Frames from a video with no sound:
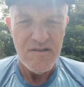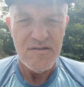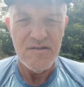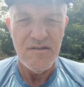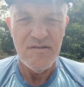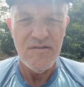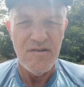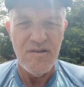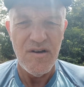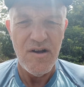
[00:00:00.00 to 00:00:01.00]
So
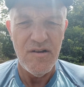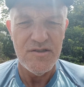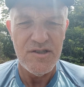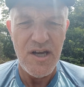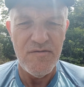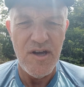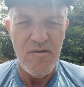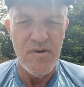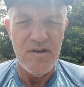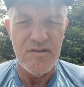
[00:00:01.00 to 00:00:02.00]
I'll save
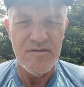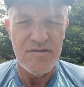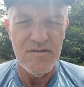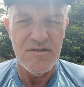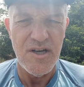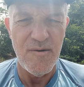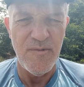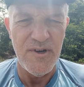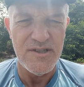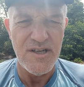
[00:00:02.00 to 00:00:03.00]
that one. So God
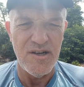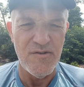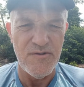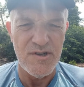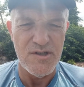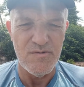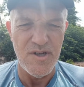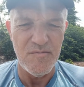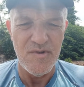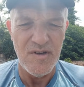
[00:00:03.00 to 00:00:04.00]
bless. I go for a swim,